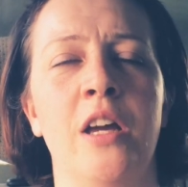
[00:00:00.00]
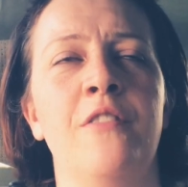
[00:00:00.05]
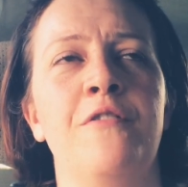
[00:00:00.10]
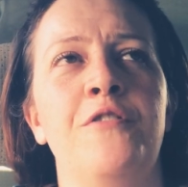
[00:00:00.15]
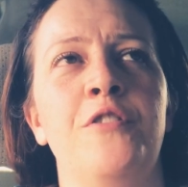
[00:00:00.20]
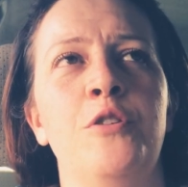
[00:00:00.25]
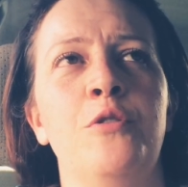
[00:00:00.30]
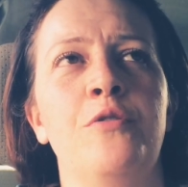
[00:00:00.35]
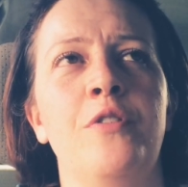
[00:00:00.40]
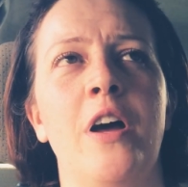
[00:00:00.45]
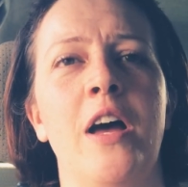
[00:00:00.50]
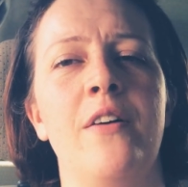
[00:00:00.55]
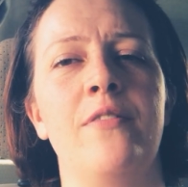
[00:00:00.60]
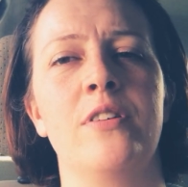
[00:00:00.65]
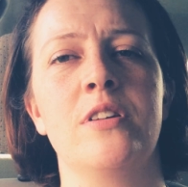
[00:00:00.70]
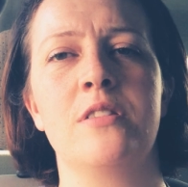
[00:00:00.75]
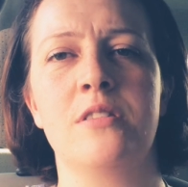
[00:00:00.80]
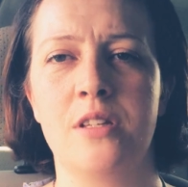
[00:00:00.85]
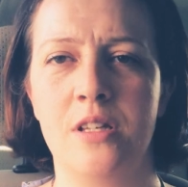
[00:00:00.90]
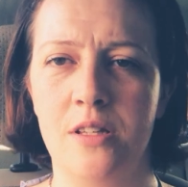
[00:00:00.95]
If you've
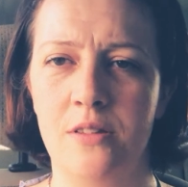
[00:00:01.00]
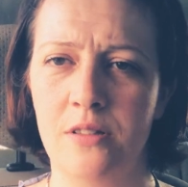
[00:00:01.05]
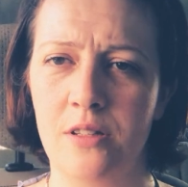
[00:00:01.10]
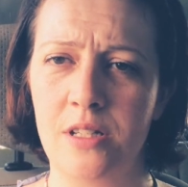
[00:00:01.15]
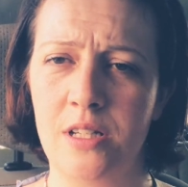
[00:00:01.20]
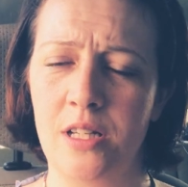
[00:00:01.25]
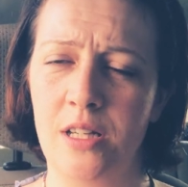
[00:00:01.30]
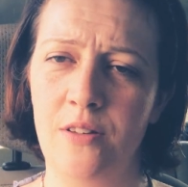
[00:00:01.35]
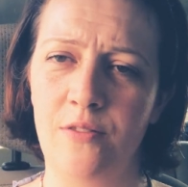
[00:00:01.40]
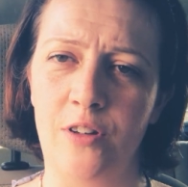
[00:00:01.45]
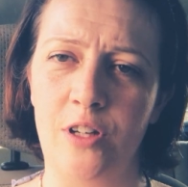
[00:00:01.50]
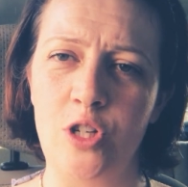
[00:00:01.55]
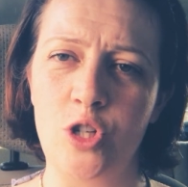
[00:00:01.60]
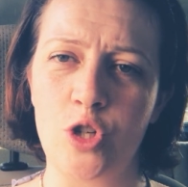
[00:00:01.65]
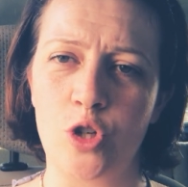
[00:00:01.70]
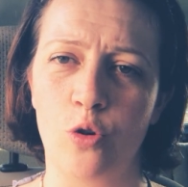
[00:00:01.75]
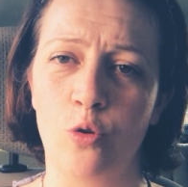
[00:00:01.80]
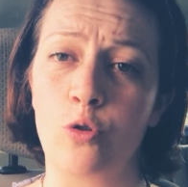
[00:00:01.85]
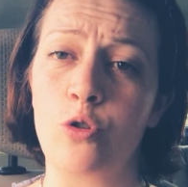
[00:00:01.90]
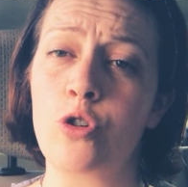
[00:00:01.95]
ever seen the TV
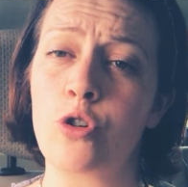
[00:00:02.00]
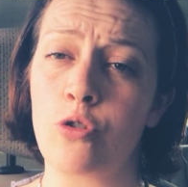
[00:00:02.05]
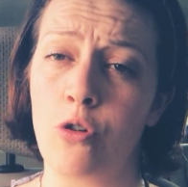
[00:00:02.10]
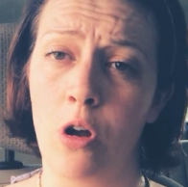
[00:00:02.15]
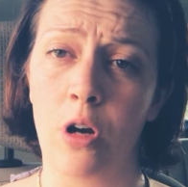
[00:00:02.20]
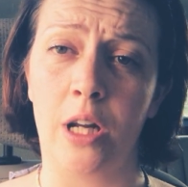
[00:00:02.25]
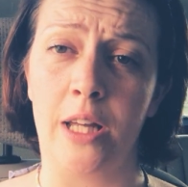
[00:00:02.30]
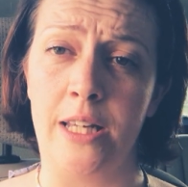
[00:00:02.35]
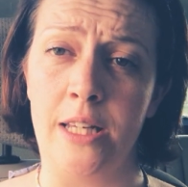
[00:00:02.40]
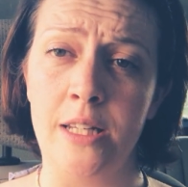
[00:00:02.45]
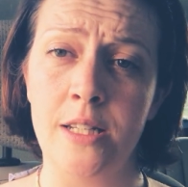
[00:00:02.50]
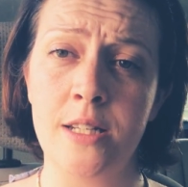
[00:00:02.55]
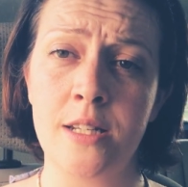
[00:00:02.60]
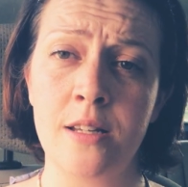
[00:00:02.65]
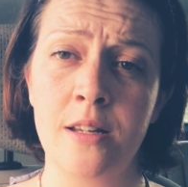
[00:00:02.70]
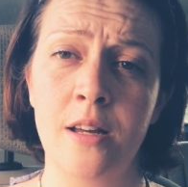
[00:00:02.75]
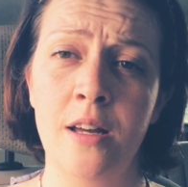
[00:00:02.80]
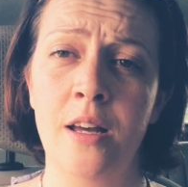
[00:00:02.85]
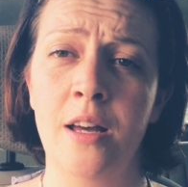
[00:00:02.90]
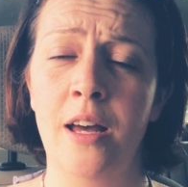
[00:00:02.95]
show Trolleyed,
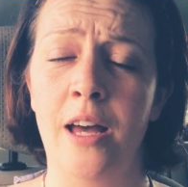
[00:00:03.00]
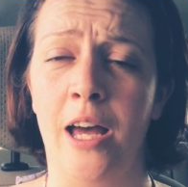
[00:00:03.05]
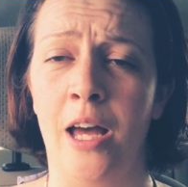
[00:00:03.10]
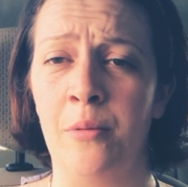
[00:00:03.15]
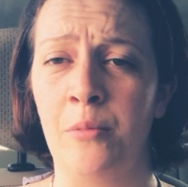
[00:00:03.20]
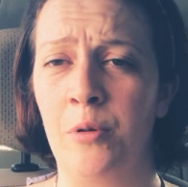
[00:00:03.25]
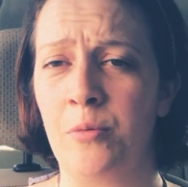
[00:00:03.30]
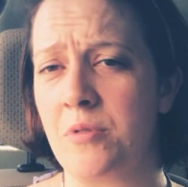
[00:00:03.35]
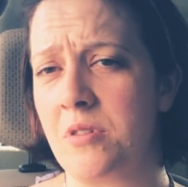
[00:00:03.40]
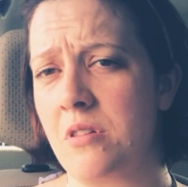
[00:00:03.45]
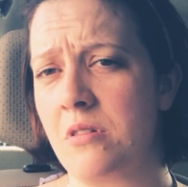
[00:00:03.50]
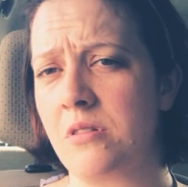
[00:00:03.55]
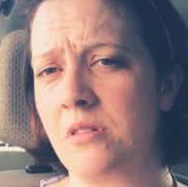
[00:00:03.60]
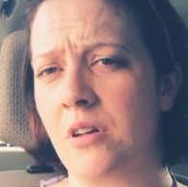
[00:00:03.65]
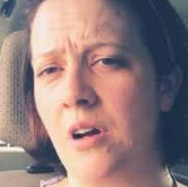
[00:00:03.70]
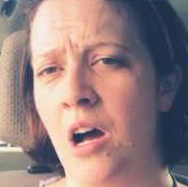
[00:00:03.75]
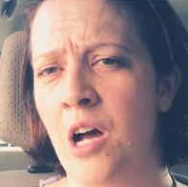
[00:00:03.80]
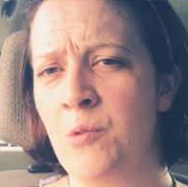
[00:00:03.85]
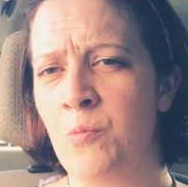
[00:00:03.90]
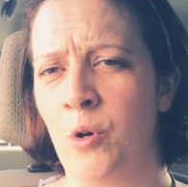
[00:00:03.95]
it was a
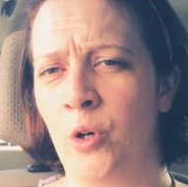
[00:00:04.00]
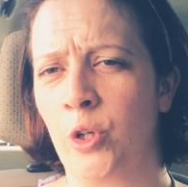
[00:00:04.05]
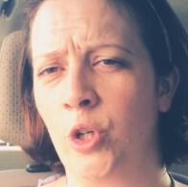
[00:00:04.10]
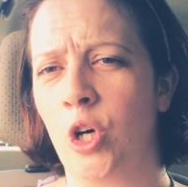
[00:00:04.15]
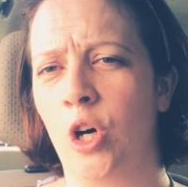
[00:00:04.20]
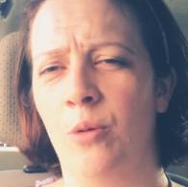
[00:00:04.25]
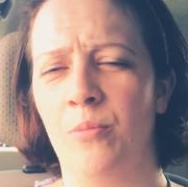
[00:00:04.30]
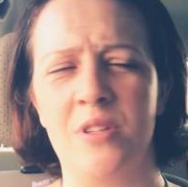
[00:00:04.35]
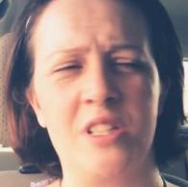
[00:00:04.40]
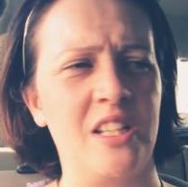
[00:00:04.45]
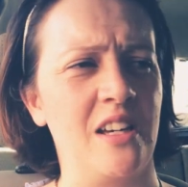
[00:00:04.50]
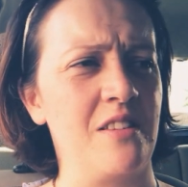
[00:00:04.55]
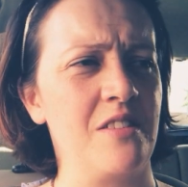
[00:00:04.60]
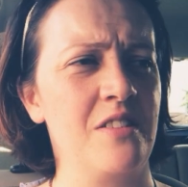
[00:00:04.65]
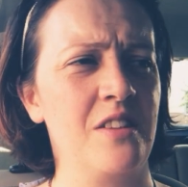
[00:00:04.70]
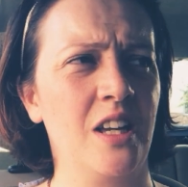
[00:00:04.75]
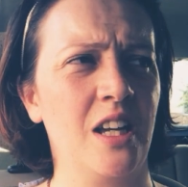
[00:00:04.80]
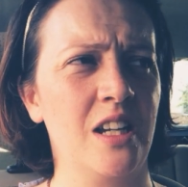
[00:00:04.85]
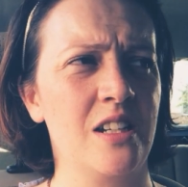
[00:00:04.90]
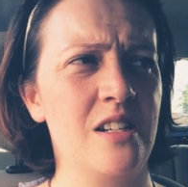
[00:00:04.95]
Sky One comedy. I
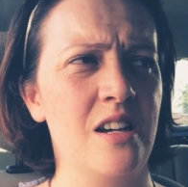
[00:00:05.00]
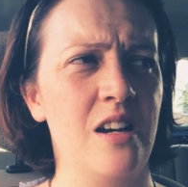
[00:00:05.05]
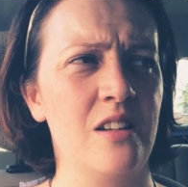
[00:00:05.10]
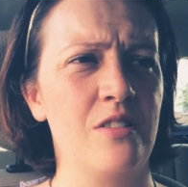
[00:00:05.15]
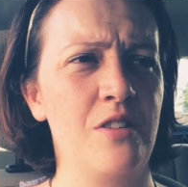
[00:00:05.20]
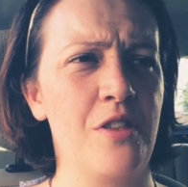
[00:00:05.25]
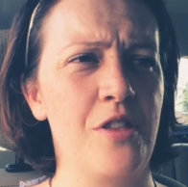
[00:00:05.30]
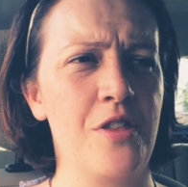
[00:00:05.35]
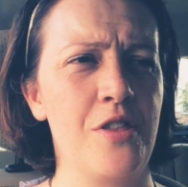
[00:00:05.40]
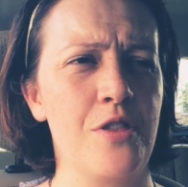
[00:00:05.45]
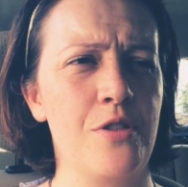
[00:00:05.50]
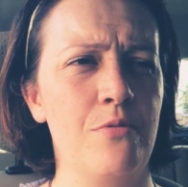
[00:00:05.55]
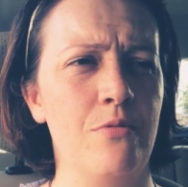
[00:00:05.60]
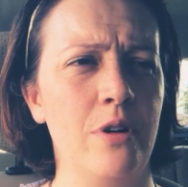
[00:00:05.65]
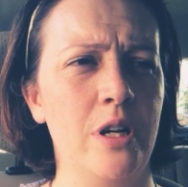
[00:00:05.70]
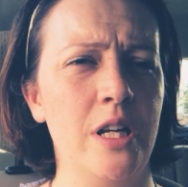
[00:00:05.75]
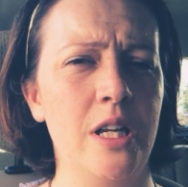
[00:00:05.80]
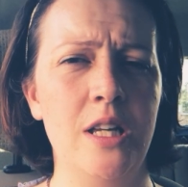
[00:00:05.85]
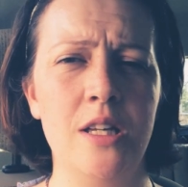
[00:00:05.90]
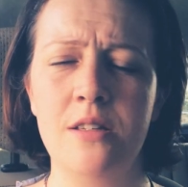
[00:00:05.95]
think it had
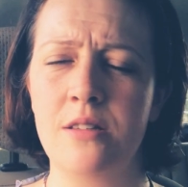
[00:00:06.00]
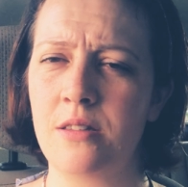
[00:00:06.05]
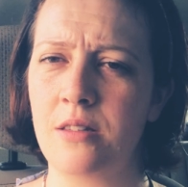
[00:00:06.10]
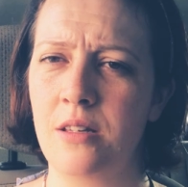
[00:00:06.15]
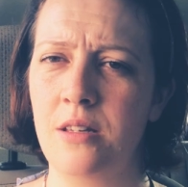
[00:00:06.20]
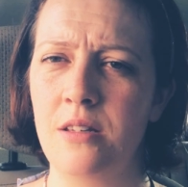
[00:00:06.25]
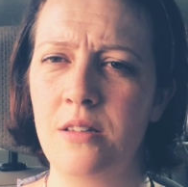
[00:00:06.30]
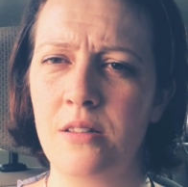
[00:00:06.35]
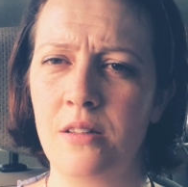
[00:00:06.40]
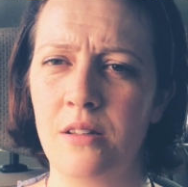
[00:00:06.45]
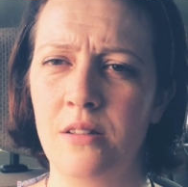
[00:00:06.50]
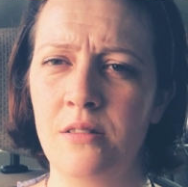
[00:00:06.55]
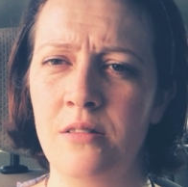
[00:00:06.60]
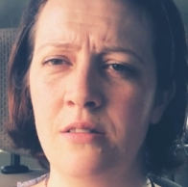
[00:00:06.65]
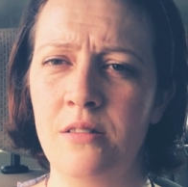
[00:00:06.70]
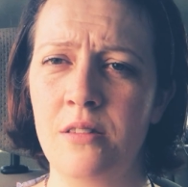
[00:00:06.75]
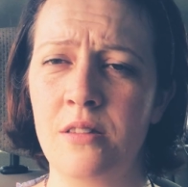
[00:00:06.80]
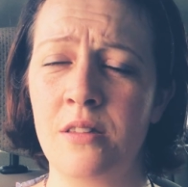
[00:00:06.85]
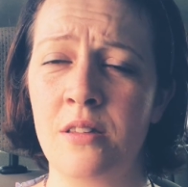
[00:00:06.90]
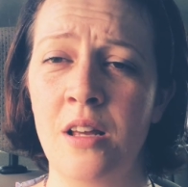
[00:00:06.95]
3
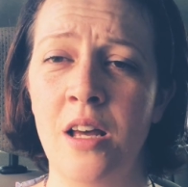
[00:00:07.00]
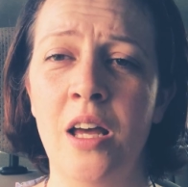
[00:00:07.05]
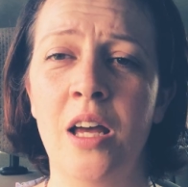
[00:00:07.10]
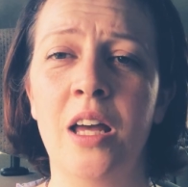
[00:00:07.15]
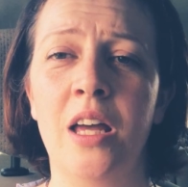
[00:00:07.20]
seasons.